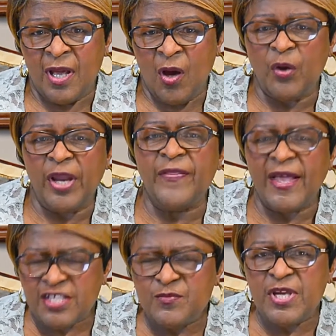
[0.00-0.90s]
Okay,
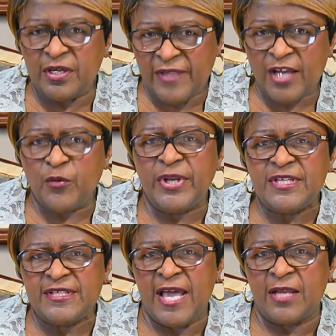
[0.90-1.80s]
that's me, that grain of
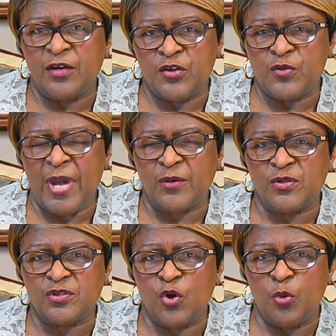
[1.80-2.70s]
sand under the
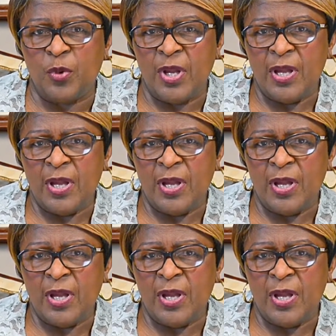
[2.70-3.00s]
microscope.